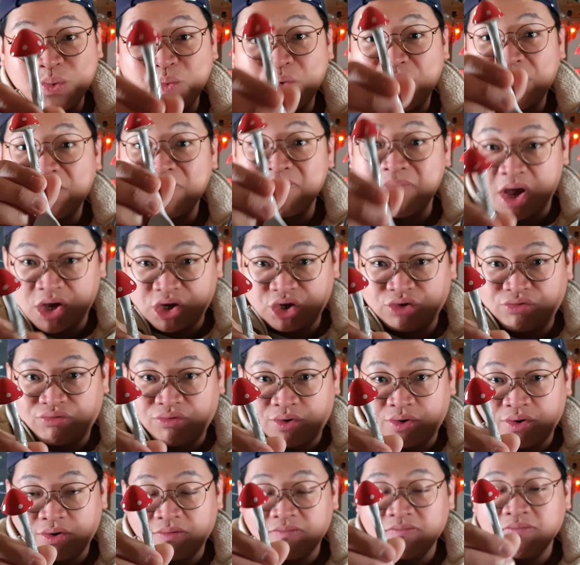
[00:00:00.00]
with a
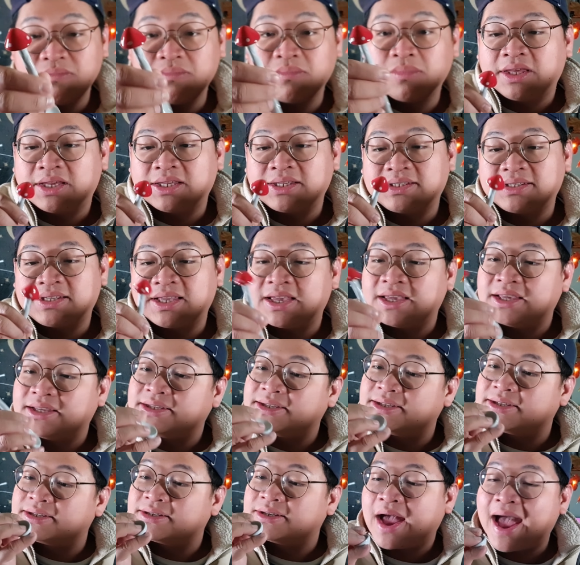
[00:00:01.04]
mushroom that
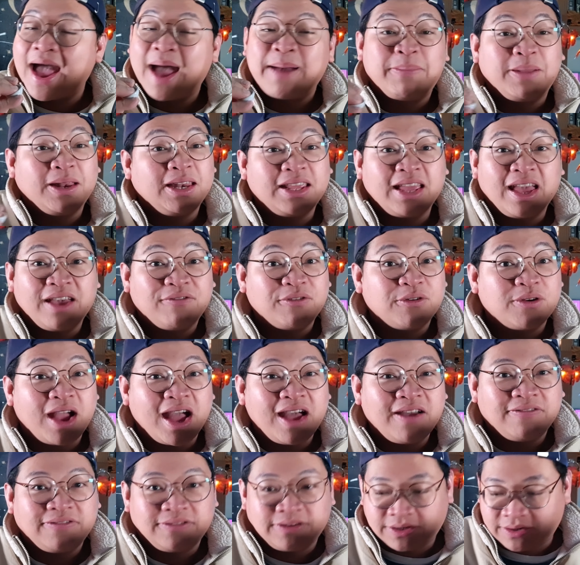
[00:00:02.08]
says Happily Ever
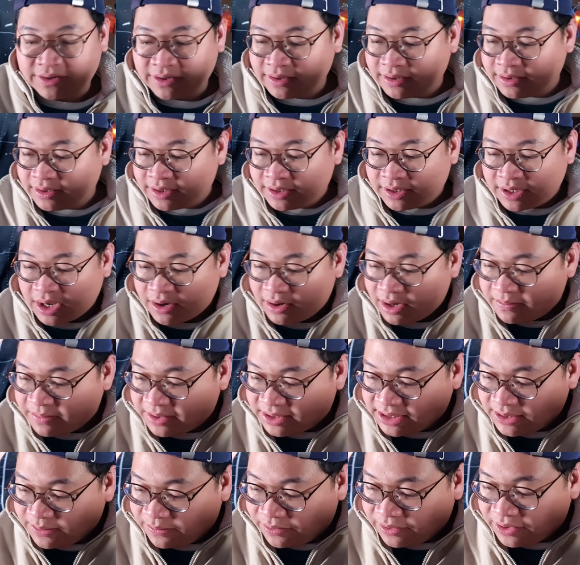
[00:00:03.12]
After. Now let me
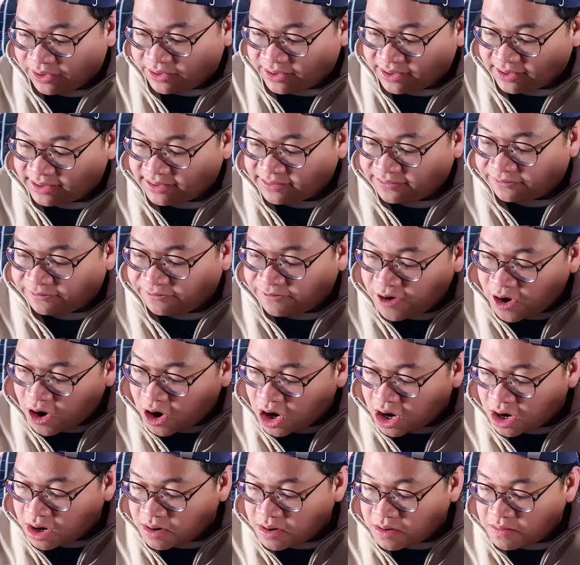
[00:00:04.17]
see where this is
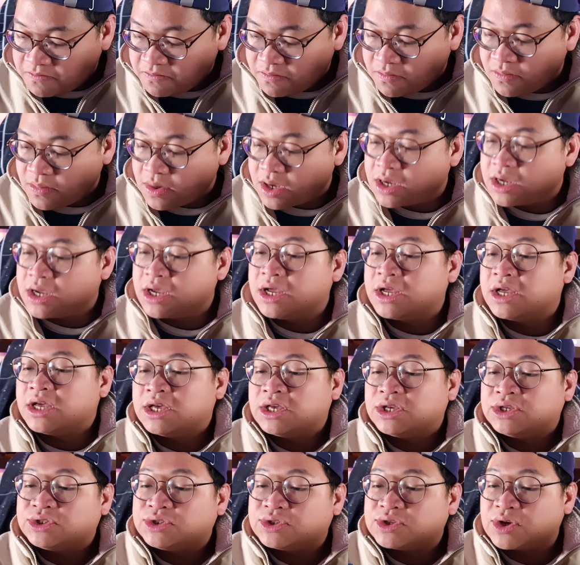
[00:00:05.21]
from.
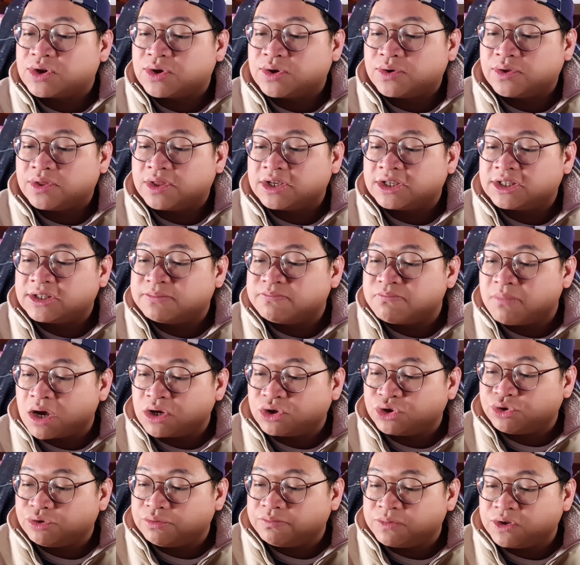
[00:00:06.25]
So this
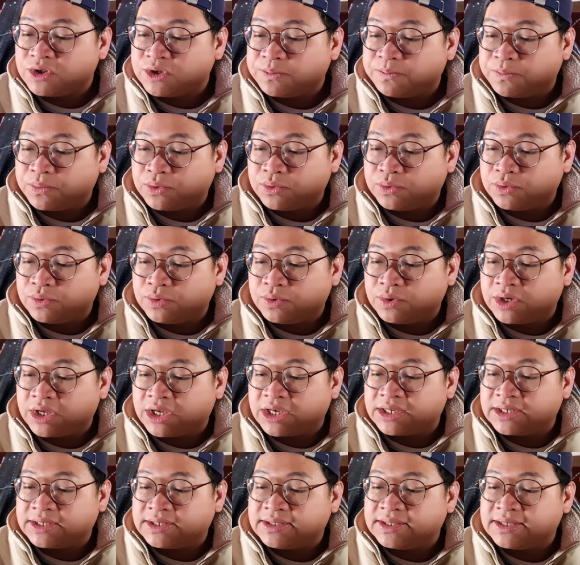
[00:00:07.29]
mushroom spoon
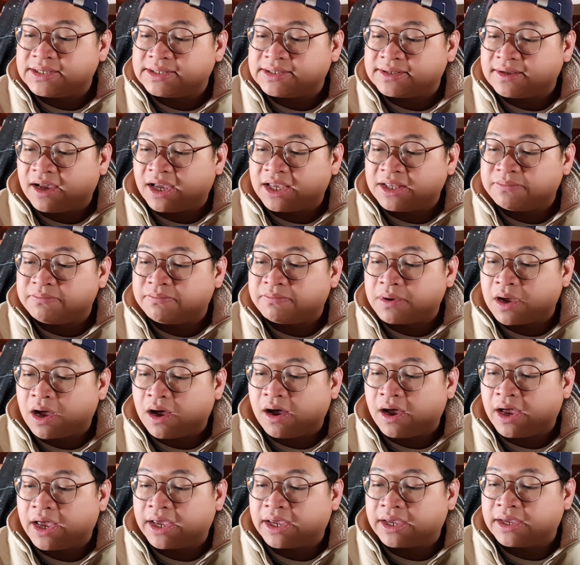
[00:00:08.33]
is designed
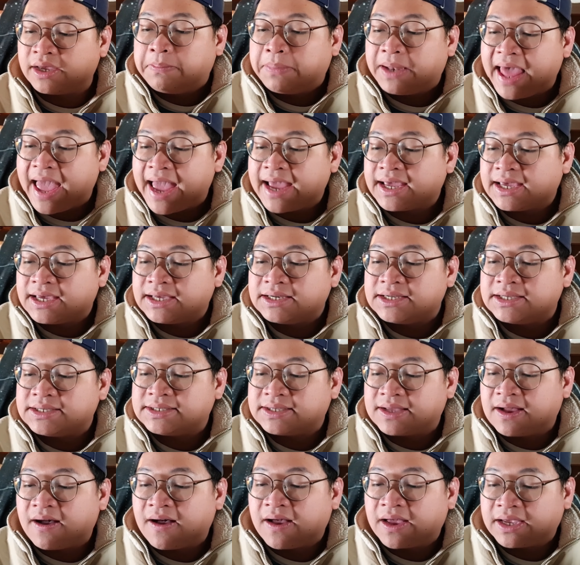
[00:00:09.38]
by Blanca
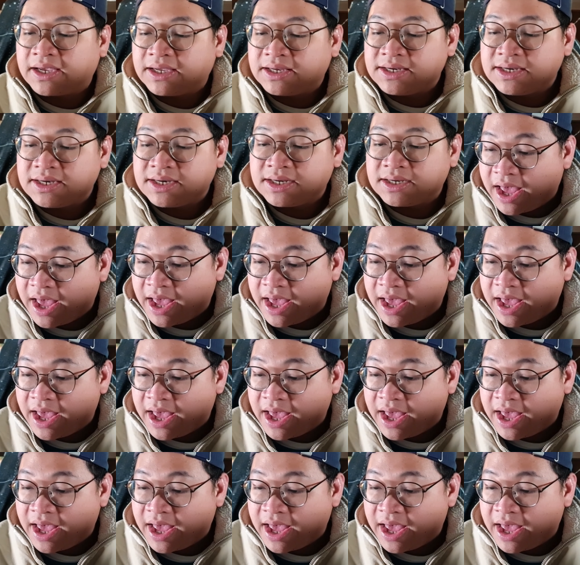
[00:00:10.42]
Design.